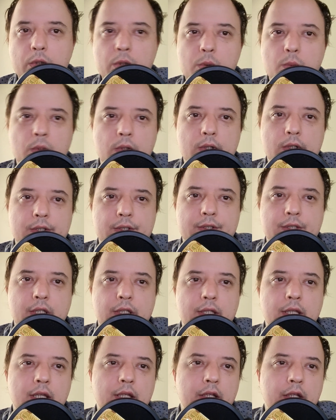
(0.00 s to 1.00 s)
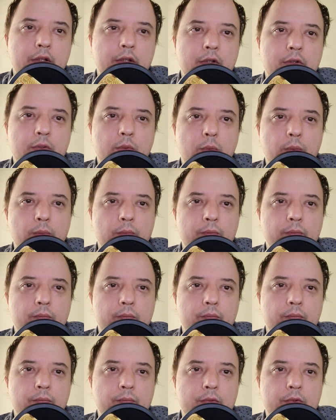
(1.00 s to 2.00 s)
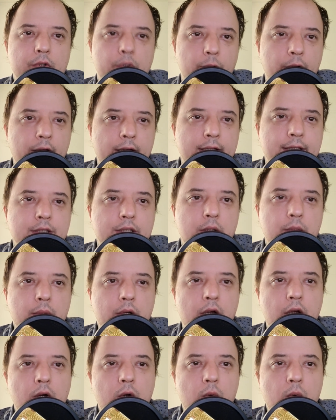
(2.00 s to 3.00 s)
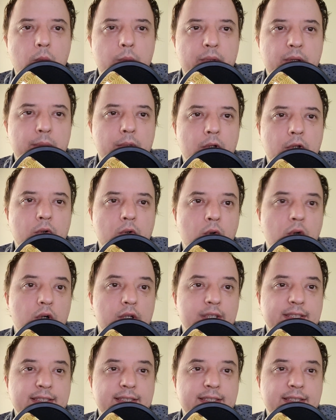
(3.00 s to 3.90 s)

which was that they needed to track somehow people who are